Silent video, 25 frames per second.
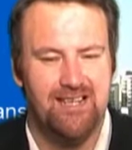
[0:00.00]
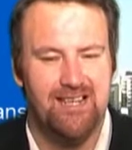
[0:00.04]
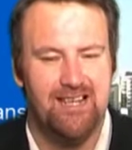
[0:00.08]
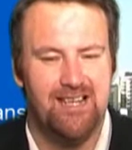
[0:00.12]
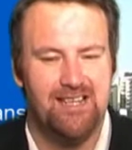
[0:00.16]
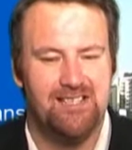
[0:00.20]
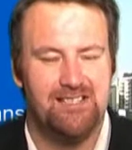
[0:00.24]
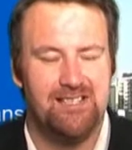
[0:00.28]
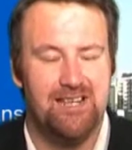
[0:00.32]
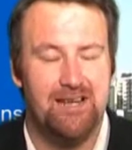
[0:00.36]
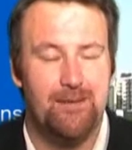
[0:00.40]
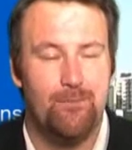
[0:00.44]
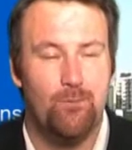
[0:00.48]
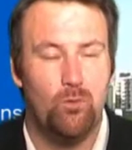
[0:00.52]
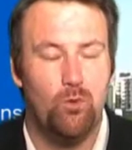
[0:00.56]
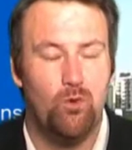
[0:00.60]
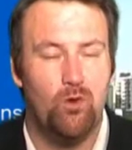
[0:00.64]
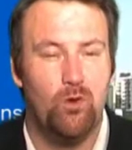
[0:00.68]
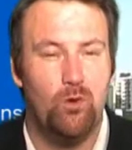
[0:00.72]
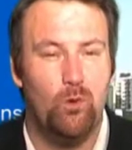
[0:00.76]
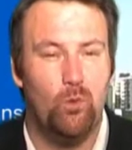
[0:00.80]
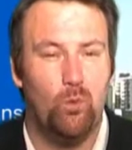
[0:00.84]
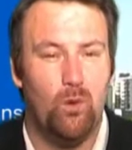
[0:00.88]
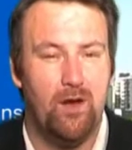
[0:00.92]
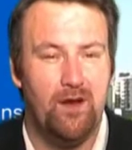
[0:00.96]
has lent more
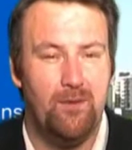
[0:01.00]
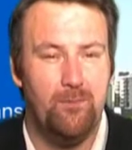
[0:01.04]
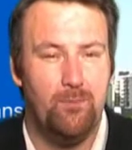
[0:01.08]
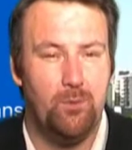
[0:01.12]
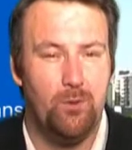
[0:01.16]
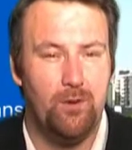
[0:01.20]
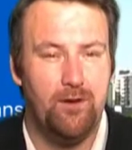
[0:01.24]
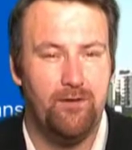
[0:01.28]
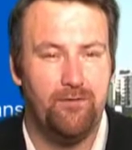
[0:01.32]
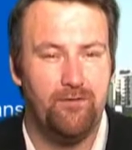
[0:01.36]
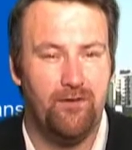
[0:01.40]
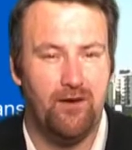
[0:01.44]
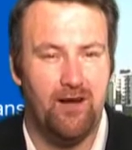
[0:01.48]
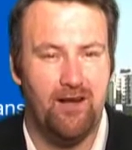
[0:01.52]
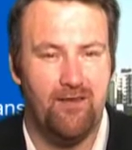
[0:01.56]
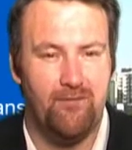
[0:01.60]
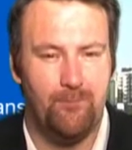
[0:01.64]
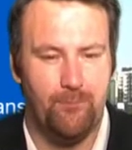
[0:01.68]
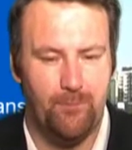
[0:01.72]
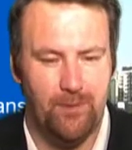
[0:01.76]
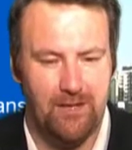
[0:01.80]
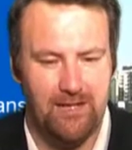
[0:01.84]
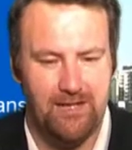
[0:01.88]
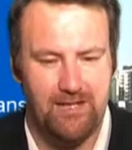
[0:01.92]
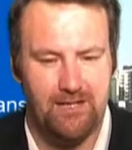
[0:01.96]
than
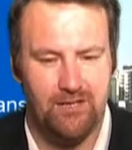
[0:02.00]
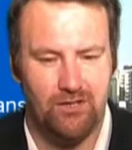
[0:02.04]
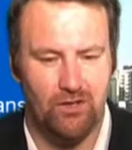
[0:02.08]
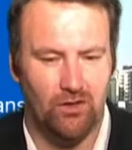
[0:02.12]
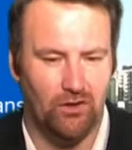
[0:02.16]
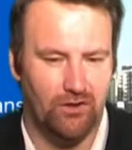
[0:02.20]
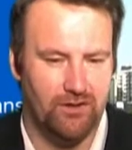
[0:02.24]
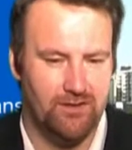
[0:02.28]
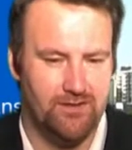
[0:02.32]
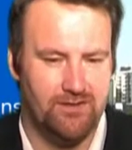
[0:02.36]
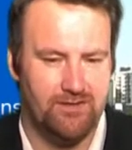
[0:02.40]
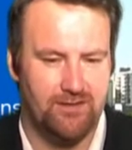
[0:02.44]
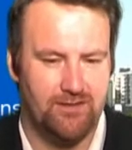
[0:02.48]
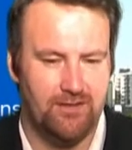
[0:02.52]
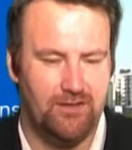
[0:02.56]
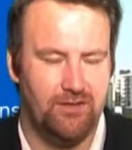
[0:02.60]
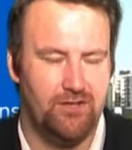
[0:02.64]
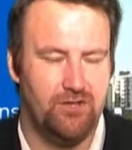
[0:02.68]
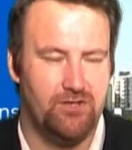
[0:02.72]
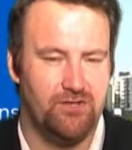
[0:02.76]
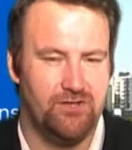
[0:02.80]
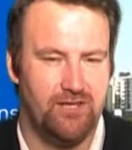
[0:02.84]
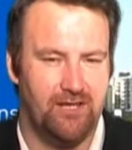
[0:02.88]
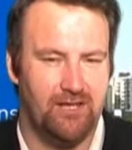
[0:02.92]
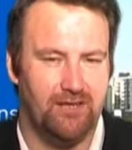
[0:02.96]
$1.5 billion in
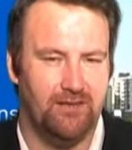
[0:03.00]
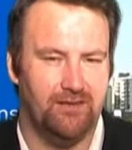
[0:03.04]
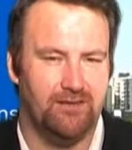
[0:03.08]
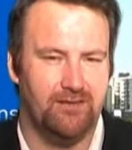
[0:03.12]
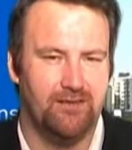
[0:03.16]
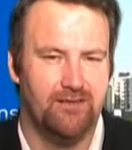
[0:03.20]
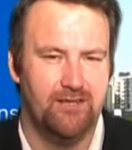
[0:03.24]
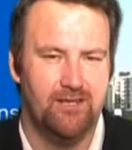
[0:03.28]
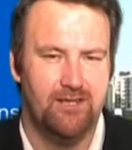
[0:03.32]
New Zealand